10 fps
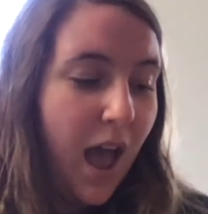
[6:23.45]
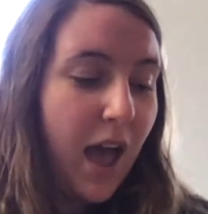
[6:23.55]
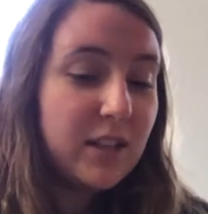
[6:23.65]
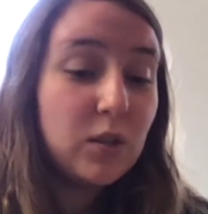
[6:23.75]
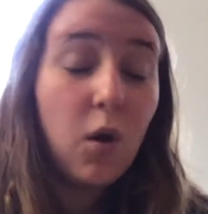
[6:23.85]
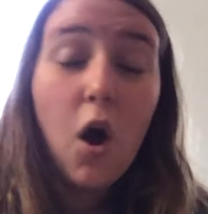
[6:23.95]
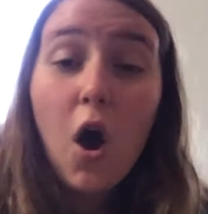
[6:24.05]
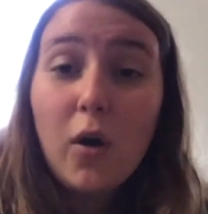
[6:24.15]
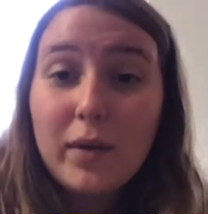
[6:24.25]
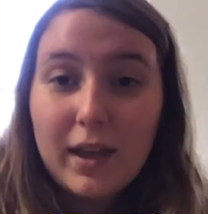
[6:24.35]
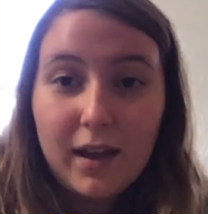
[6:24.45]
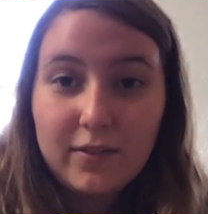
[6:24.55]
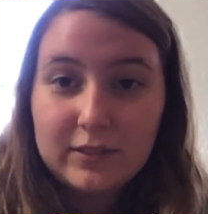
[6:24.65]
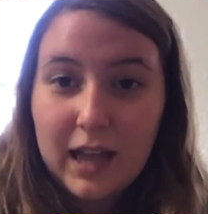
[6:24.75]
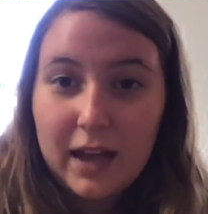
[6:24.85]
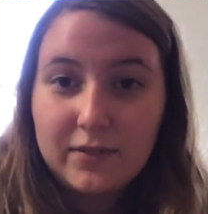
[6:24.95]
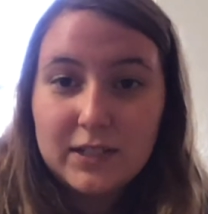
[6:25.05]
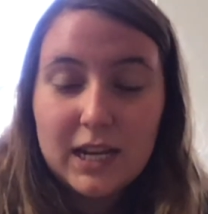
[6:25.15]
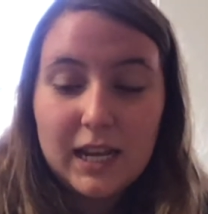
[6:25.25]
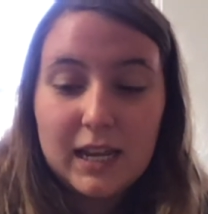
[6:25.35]
And so all we have left
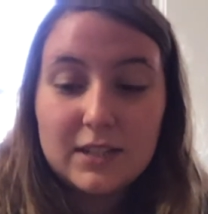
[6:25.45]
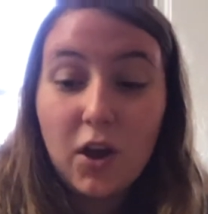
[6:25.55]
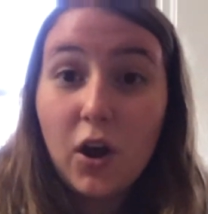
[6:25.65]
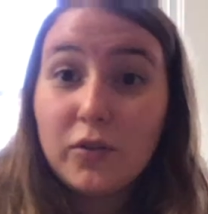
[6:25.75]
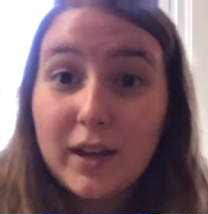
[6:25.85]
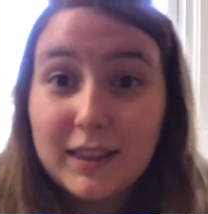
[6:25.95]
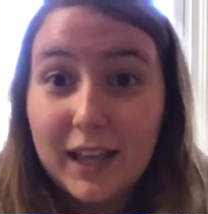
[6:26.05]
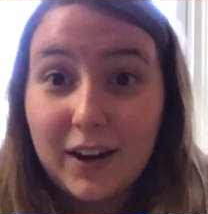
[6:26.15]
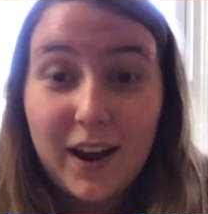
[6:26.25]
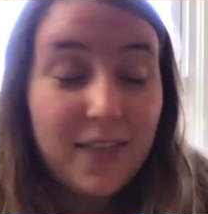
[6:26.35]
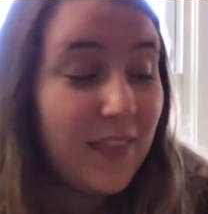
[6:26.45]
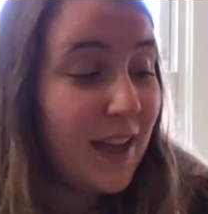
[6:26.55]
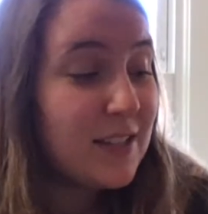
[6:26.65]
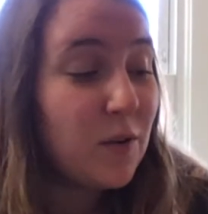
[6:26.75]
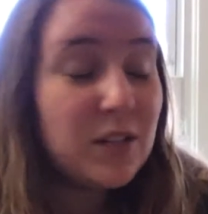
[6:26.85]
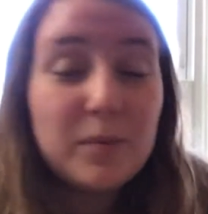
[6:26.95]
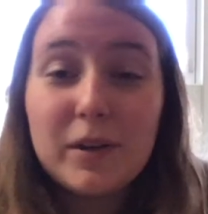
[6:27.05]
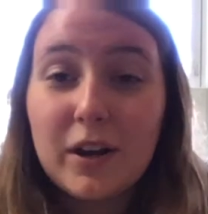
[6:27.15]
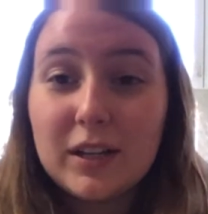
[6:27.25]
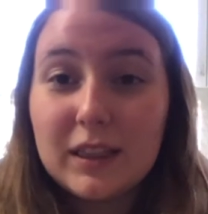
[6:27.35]
is our red layer, and that is going to
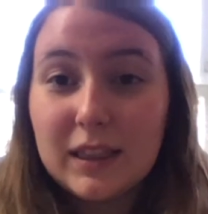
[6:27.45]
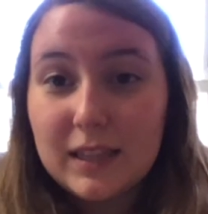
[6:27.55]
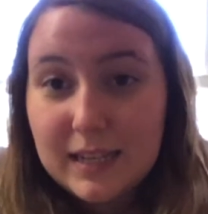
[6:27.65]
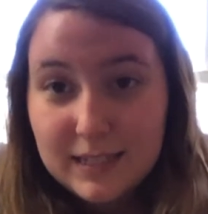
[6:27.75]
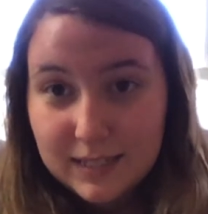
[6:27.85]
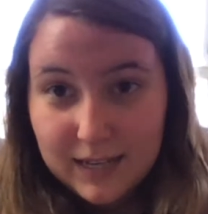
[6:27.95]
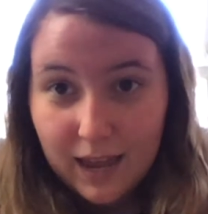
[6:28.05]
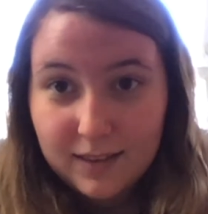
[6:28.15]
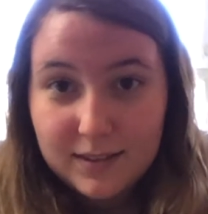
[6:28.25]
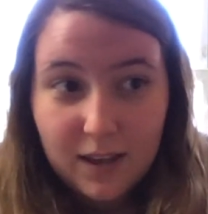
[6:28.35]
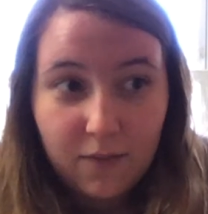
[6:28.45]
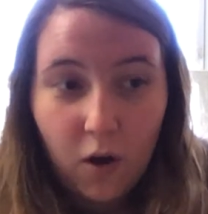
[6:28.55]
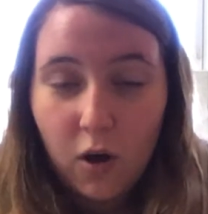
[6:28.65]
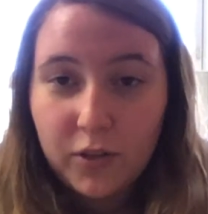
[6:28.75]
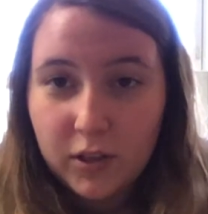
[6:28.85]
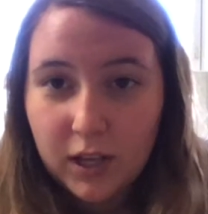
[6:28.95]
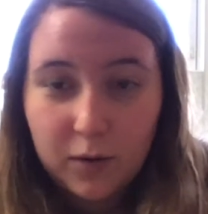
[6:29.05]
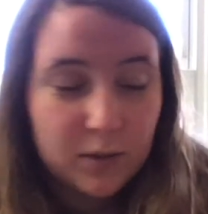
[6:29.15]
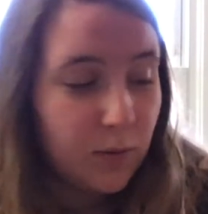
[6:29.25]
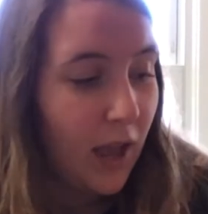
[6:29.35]
be our least dense of all the
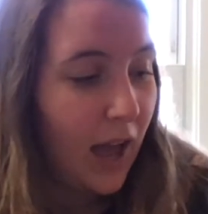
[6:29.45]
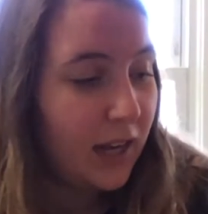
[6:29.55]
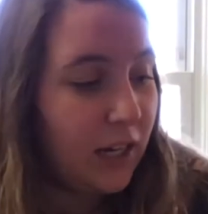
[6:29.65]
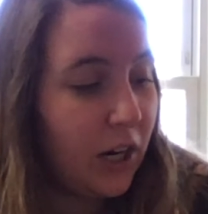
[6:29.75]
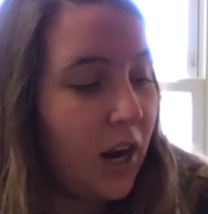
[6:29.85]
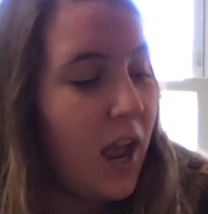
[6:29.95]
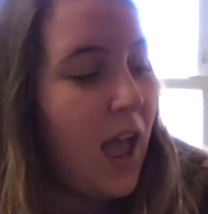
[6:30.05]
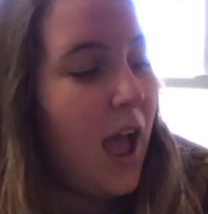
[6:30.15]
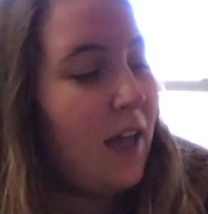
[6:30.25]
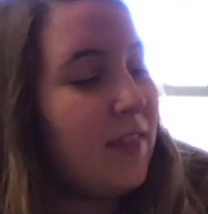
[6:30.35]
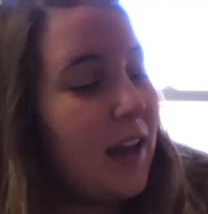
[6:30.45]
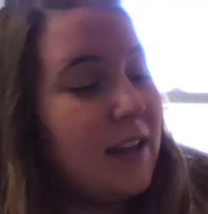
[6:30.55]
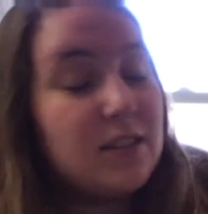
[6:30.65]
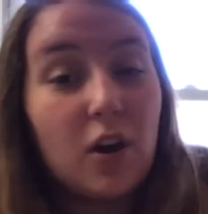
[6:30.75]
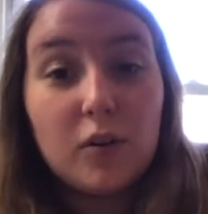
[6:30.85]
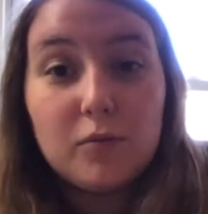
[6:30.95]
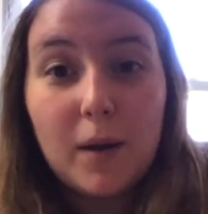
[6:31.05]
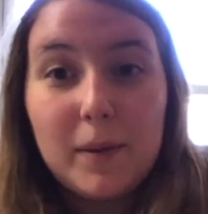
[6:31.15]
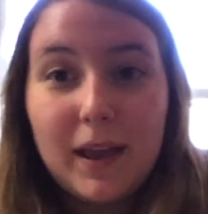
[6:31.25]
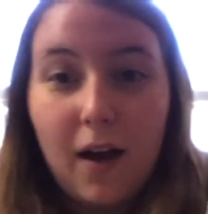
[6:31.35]
liquids we had here, and that is our
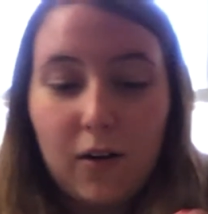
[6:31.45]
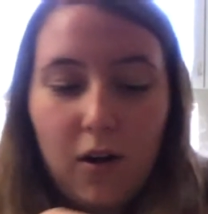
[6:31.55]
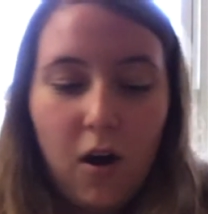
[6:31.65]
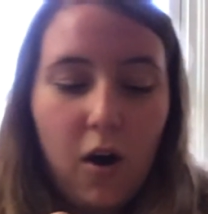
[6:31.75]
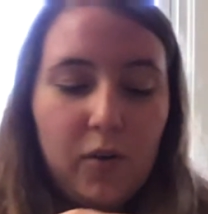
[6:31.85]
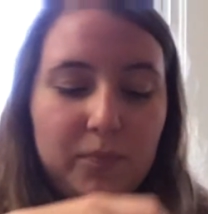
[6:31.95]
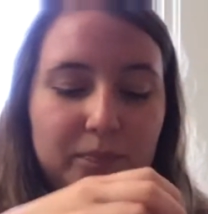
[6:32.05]
rubbing alcohol.